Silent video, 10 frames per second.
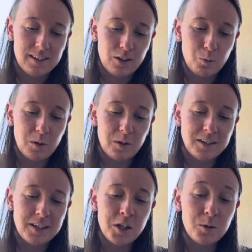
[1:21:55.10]
will
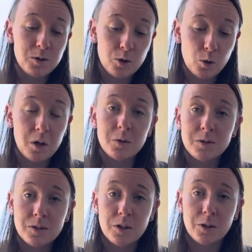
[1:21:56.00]
continue to struggle
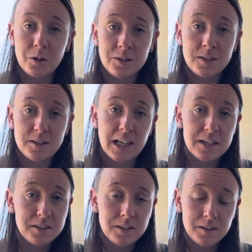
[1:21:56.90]
to learn this
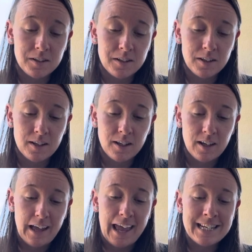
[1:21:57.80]
lesson
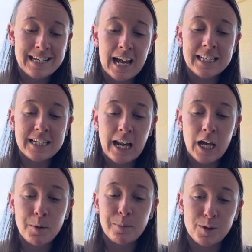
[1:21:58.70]
and
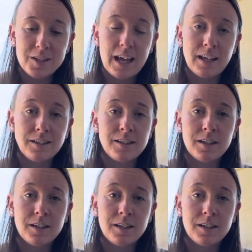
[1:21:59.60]
99%